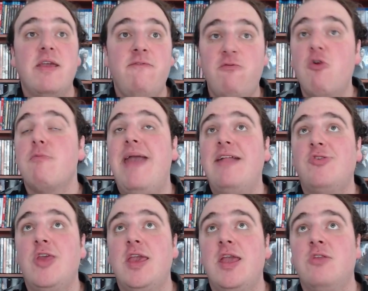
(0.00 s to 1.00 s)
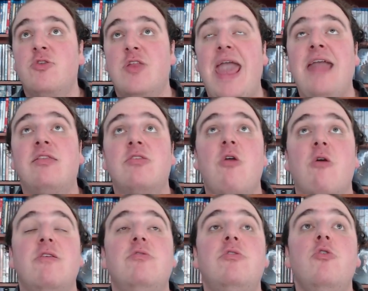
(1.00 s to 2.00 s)
format change and
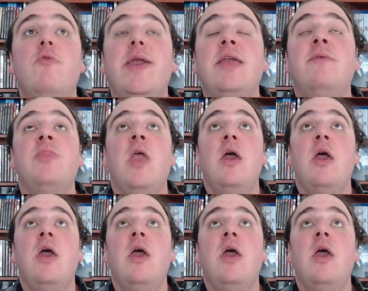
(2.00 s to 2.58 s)
started doing